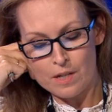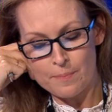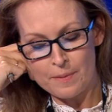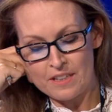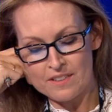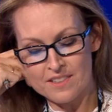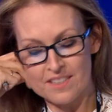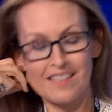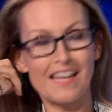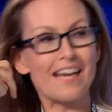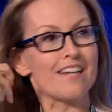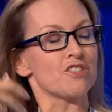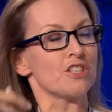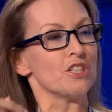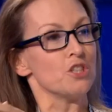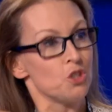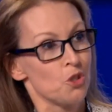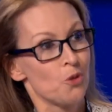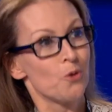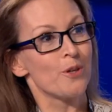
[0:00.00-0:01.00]
because they actually
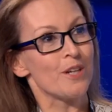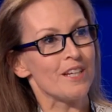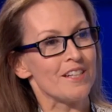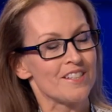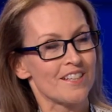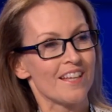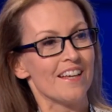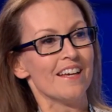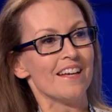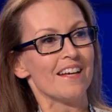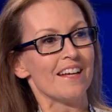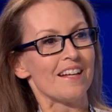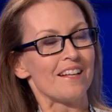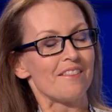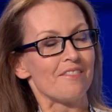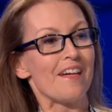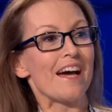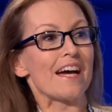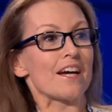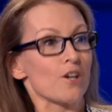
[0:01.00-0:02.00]
enjoyed
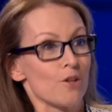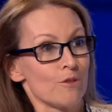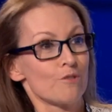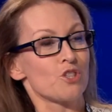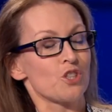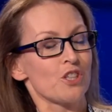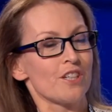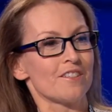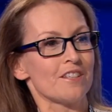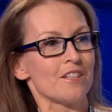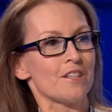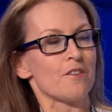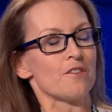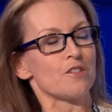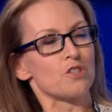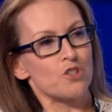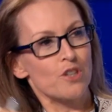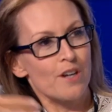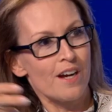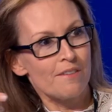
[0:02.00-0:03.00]
that culture, the
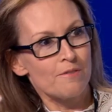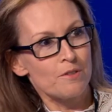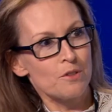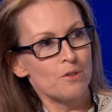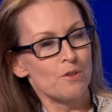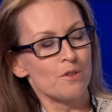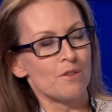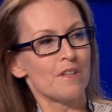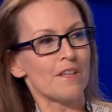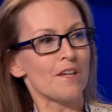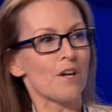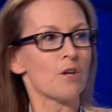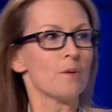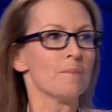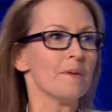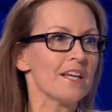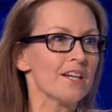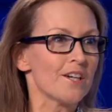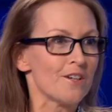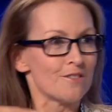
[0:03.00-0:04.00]
travel, the
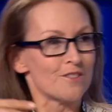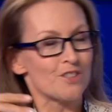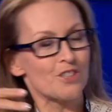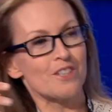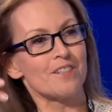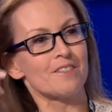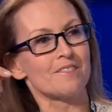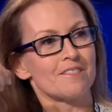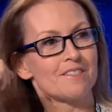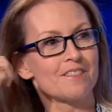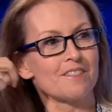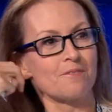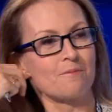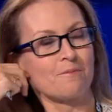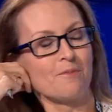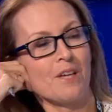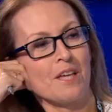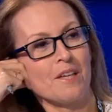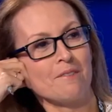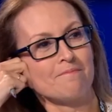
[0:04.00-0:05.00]
OB culture that
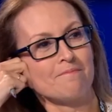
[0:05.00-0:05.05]
we